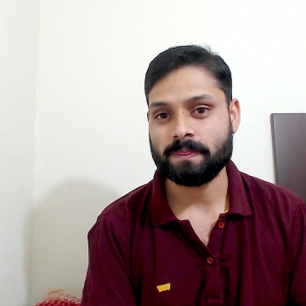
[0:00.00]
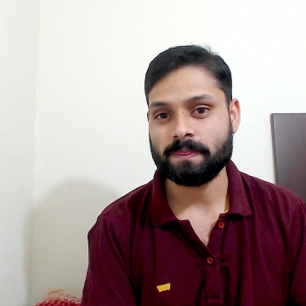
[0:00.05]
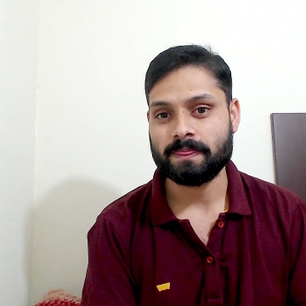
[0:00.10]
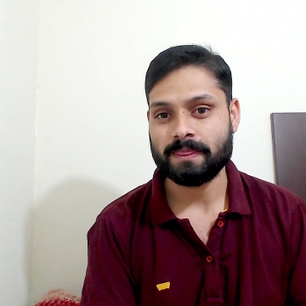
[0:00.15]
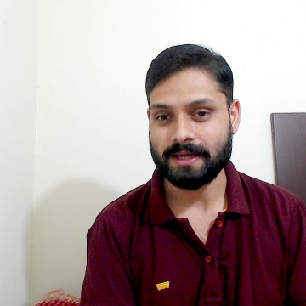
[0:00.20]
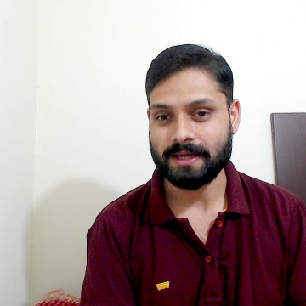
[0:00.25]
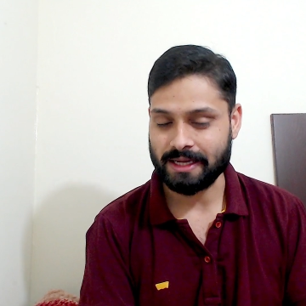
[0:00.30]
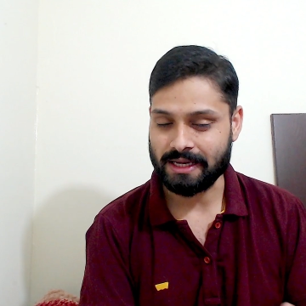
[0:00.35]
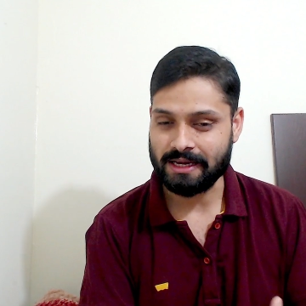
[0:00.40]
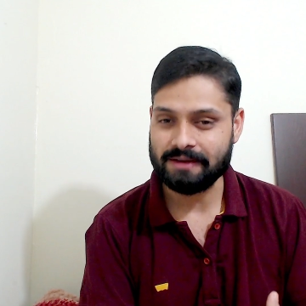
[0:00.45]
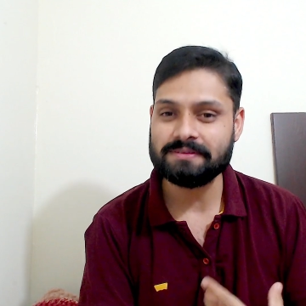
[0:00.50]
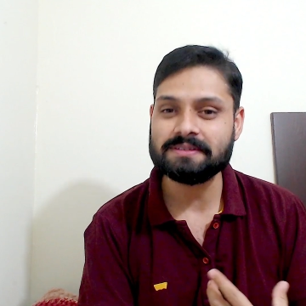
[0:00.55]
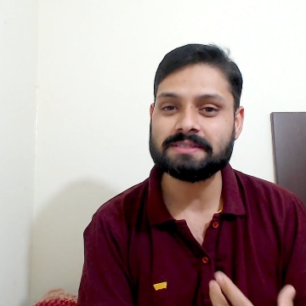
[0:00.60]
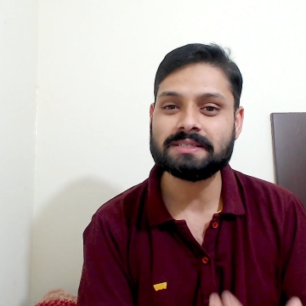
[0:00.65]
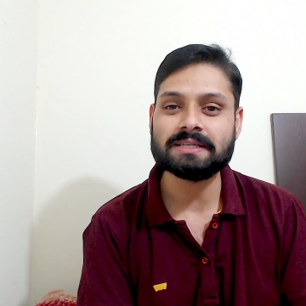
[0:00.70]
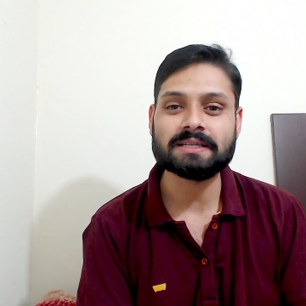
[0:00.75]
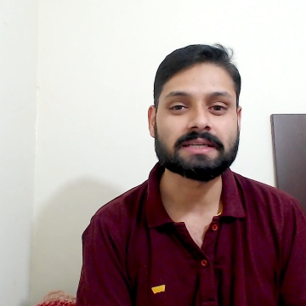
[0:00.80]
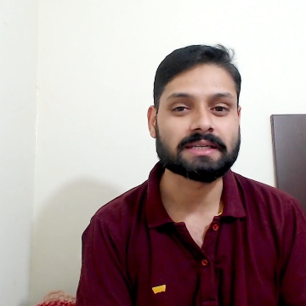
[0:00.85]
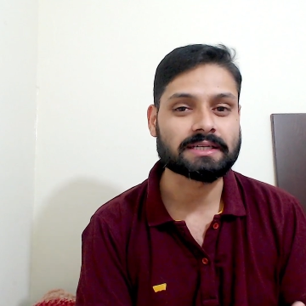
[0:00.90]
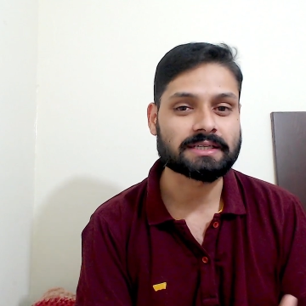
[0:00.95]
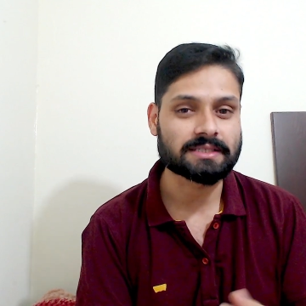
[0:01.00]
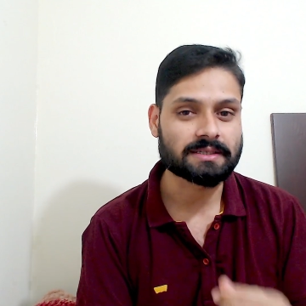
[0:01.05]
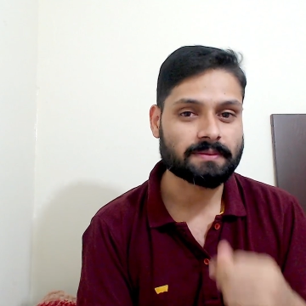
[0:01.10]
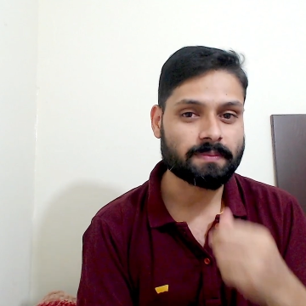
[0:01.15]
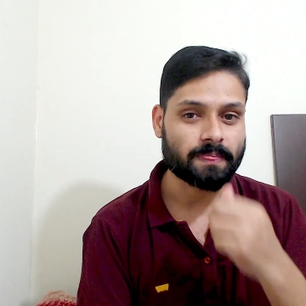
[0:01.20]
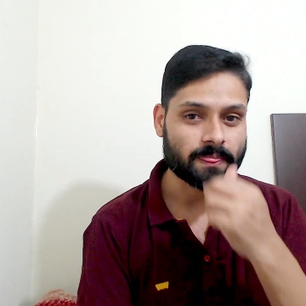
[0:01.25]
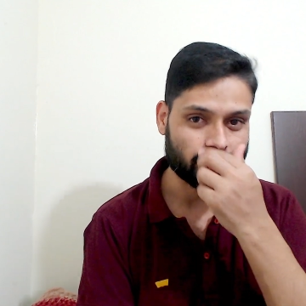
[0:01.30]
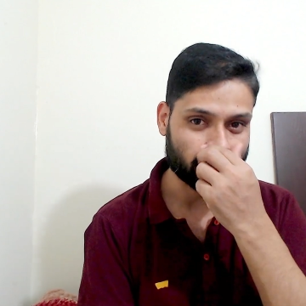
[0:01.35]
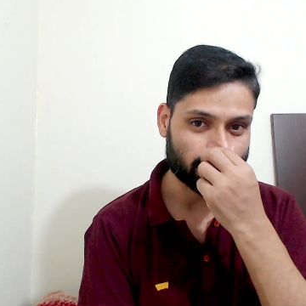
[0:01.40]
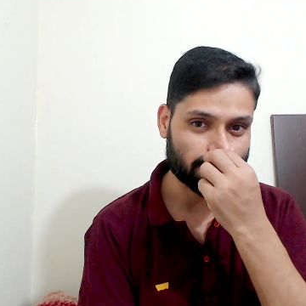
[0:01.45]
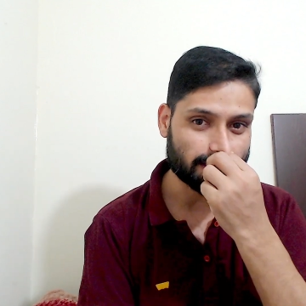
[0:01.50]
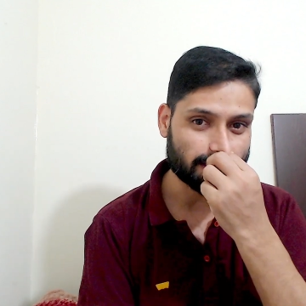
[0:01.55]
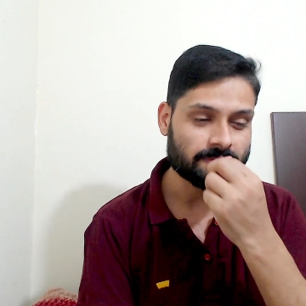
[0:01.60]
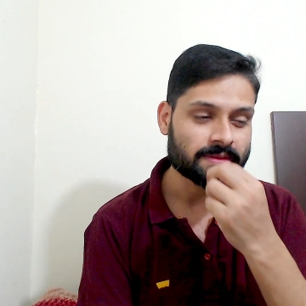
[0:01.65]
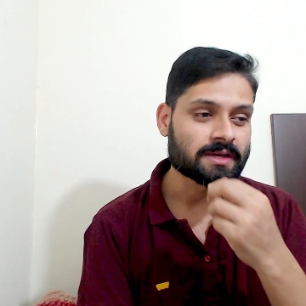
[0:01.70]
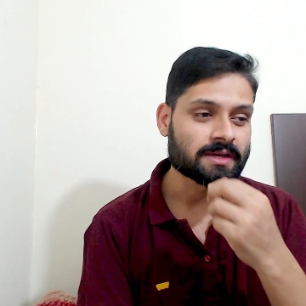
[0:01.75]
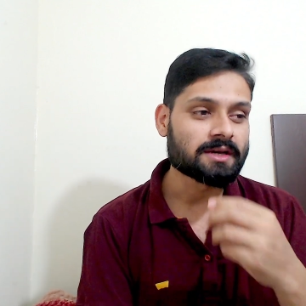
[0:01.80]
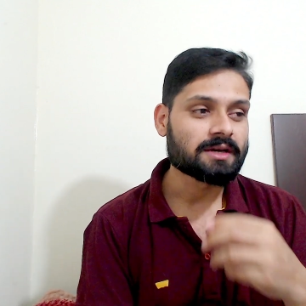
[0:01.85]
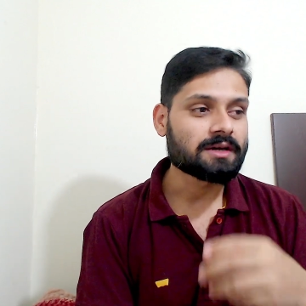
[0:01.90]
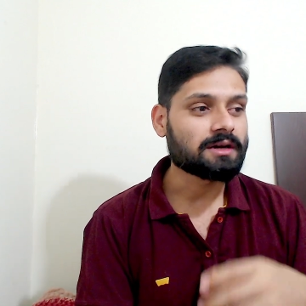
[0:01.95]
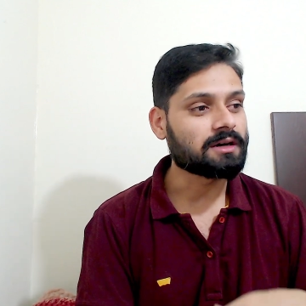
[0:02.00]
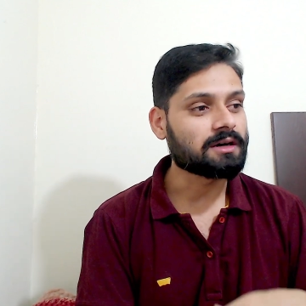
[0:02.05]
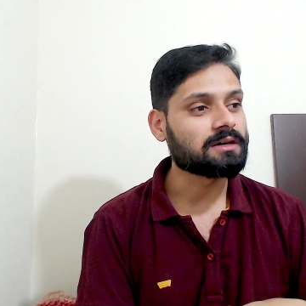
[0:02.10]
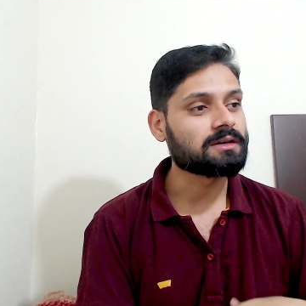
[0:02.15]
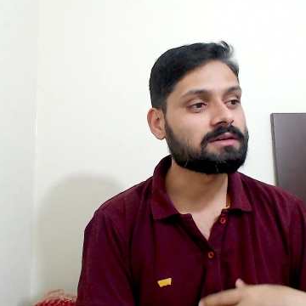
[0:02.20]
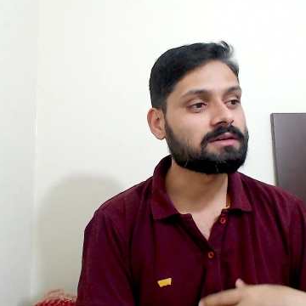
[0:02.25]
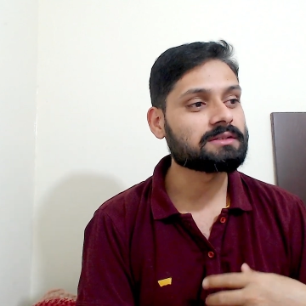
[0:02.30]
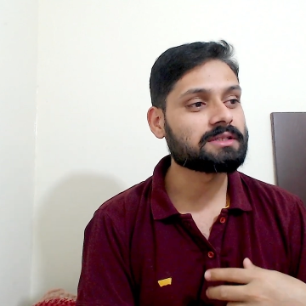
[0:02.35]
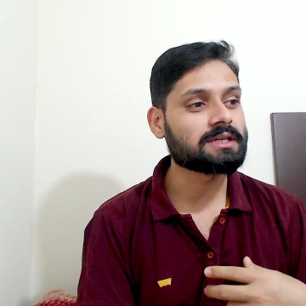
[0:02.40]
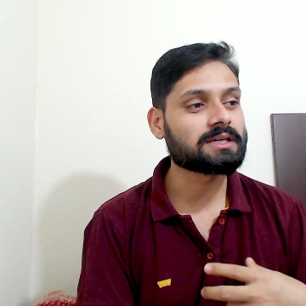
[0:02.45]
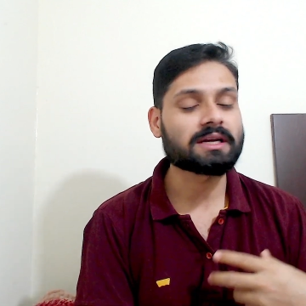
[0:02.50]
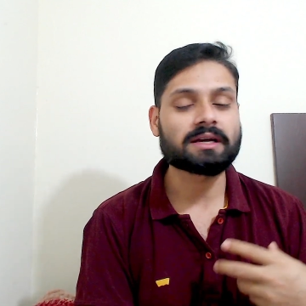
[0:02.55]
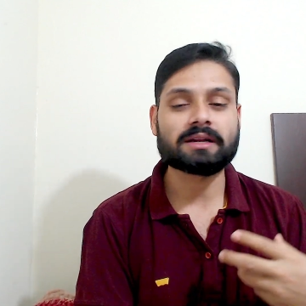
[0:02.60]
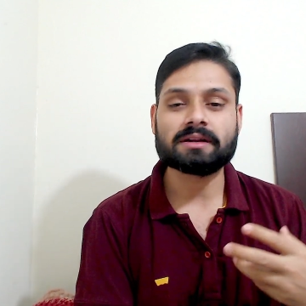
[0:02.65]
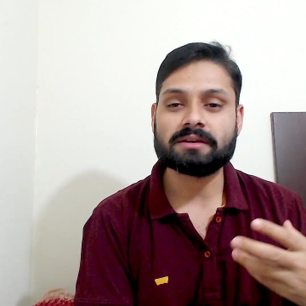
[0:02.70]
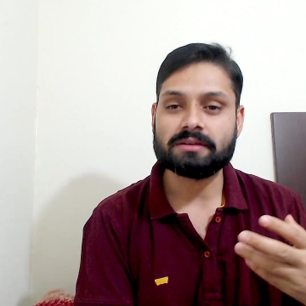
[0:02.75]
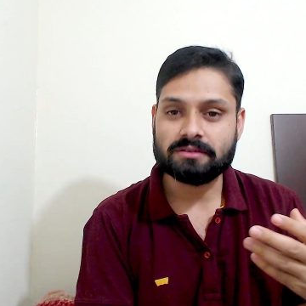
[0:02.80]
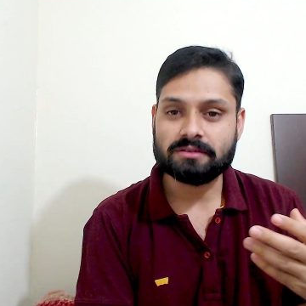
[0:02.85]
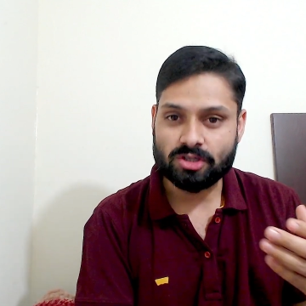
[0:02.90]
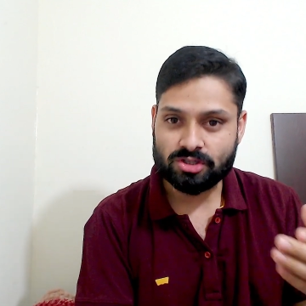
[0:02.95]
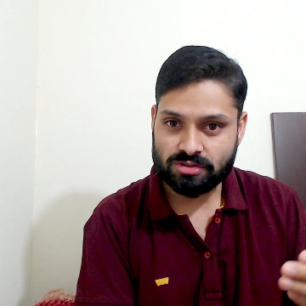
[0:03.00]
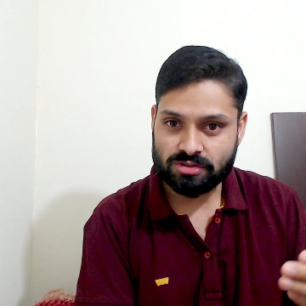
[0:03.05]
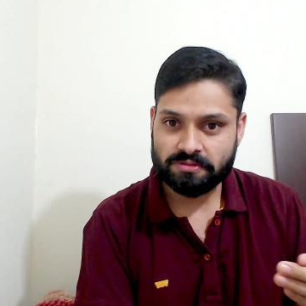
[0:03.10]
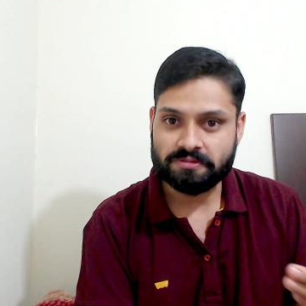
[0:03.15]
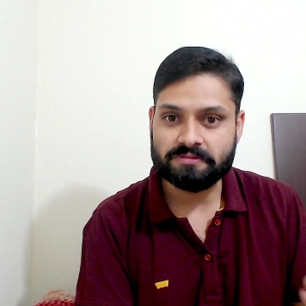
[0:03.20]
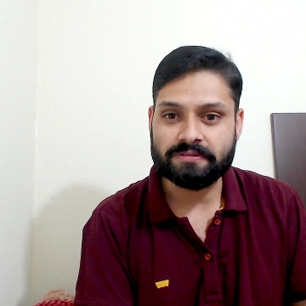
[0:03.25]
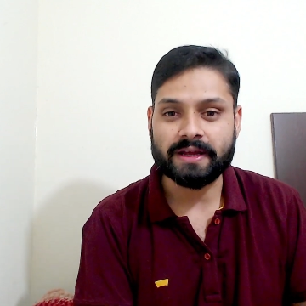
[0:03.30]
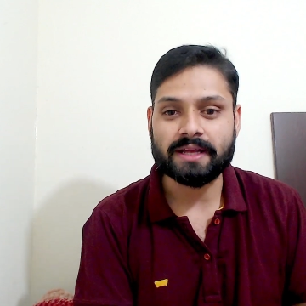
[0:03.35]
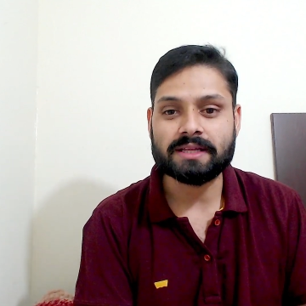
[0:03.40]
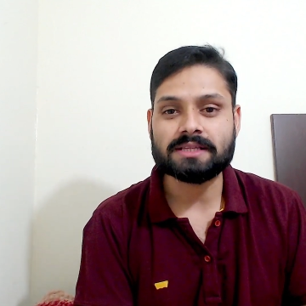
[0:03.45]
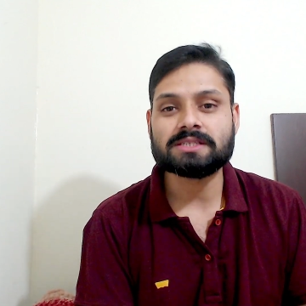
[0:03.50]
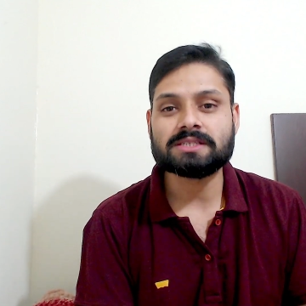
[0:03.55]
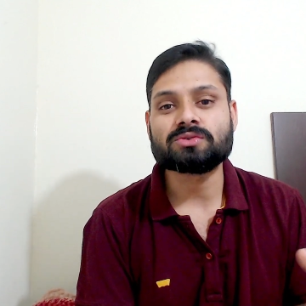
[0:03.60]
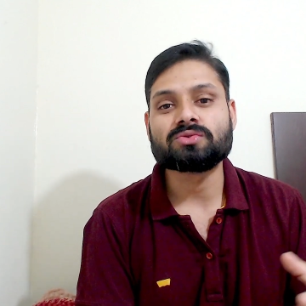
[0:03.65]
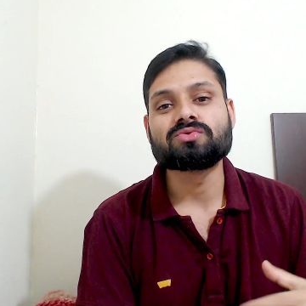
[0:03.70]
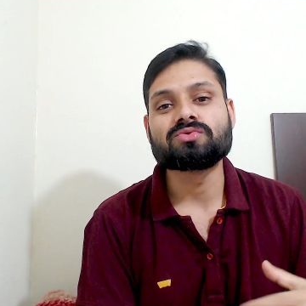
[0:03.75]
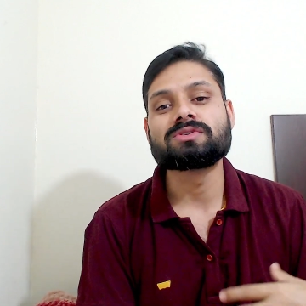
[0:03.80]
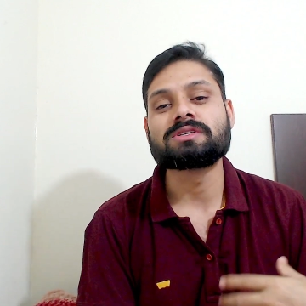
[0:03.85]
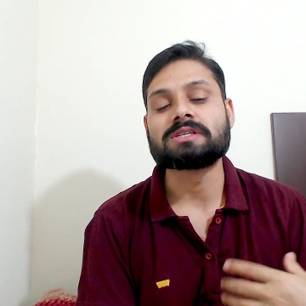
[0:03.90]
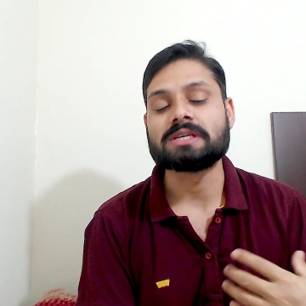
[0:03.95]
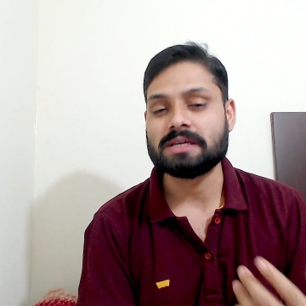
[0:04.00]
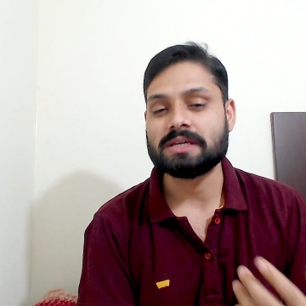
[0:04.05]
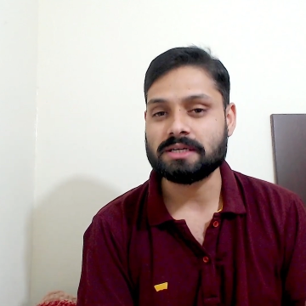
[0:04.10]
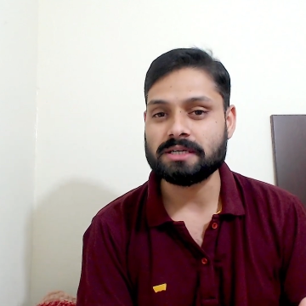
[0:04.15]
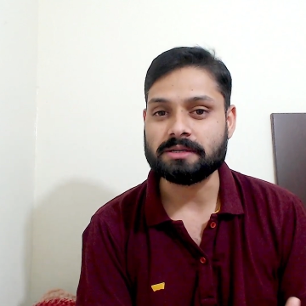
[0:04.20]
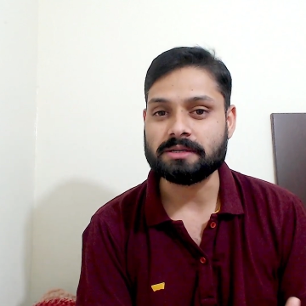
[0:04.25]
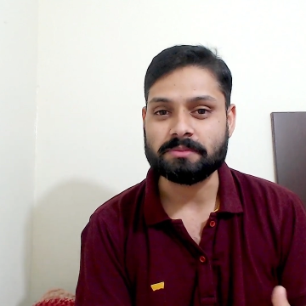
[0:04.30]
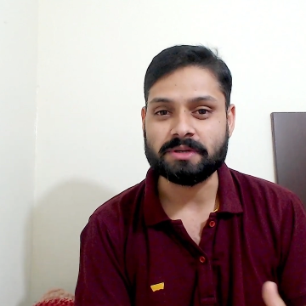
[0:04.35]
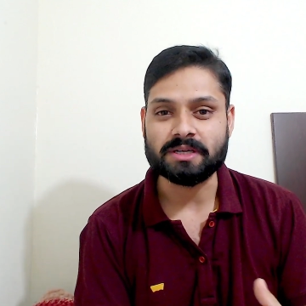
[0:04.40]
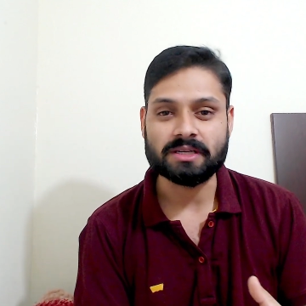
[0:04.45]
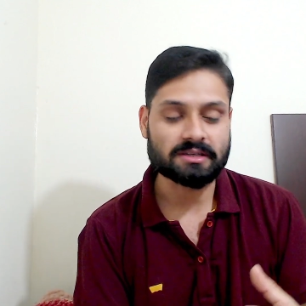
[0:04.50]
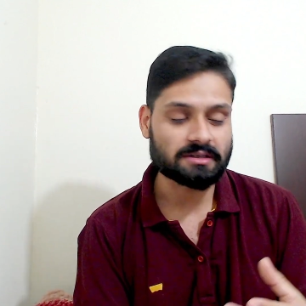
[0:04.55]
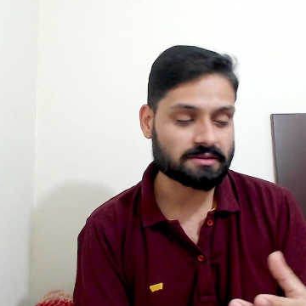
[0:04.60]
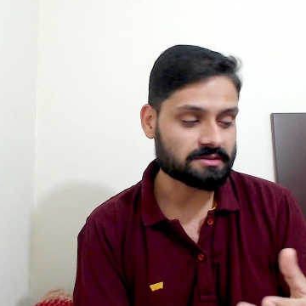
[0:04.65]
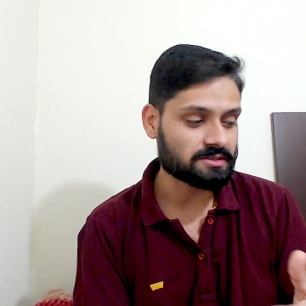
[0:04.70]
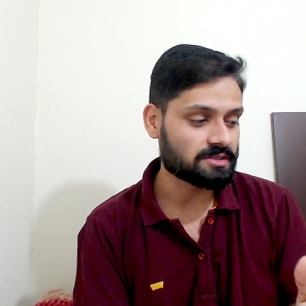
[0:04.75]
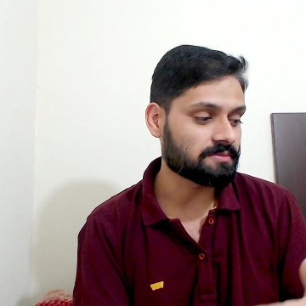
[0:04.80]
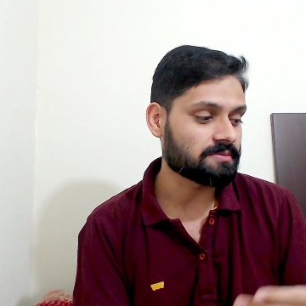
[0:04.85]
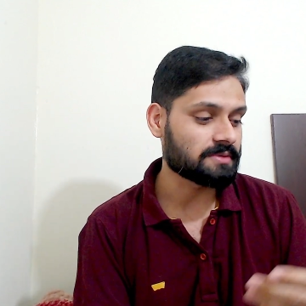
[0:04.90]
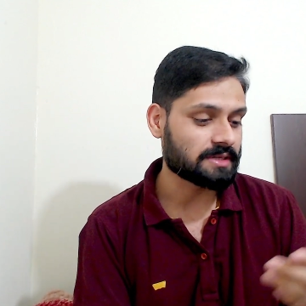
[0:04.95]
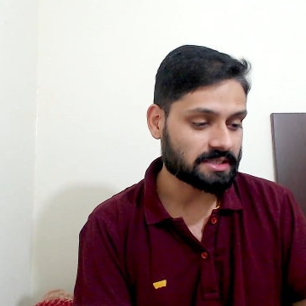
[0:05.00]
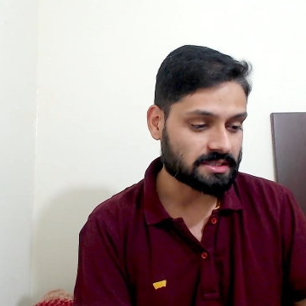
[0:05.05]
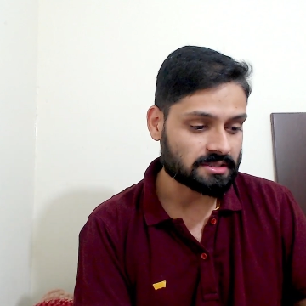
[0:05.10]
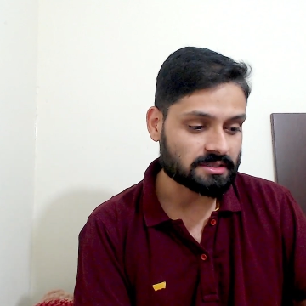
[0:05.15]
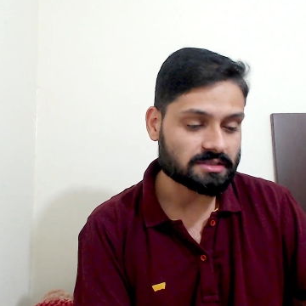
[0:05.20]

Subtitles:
I have seen it. Okay, there are lots of friends who shared me lots of like